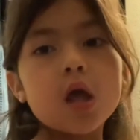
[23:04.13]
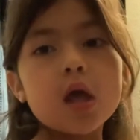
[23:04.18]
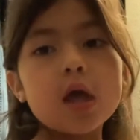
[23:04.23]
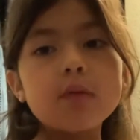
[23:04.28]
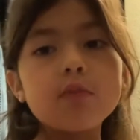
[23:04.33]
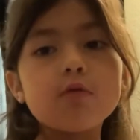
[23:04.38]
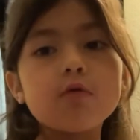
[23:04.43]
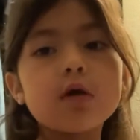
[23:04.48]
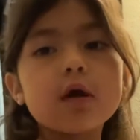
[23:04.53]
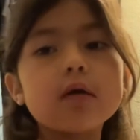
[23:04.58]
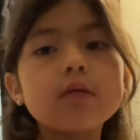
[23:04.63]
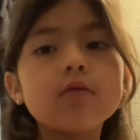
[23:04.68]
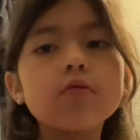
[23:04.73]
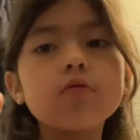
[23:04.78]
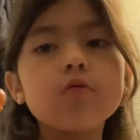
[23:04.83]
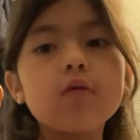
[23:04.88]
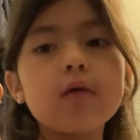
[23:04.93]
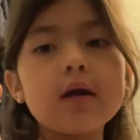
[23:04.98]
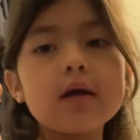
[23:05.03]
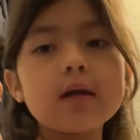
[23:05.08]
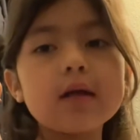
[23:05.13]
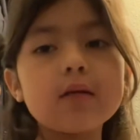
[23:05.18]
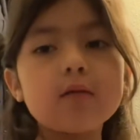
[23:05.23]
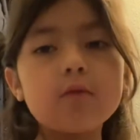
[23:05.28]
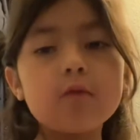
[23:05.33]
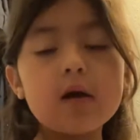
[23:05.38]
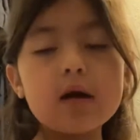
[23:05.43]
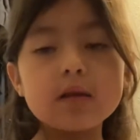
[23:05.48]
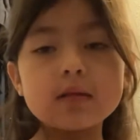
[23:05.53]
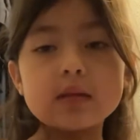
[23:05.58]
If you guys don't know what,
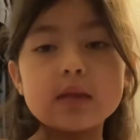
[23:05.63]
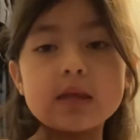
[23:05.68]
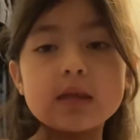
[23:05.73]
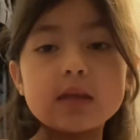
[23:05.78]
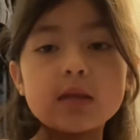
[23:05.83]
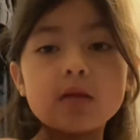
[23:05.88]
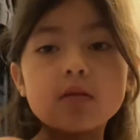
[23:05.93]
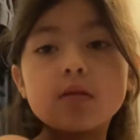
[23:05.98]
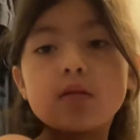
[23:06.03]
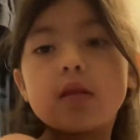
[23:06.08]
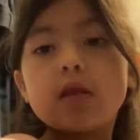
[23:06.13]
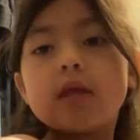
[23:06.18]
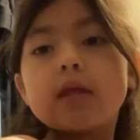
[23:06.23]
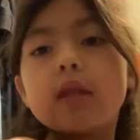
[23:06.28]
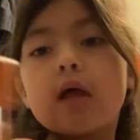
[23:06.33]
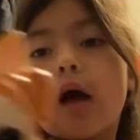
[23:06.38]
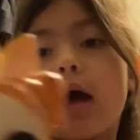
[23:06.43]
what these these are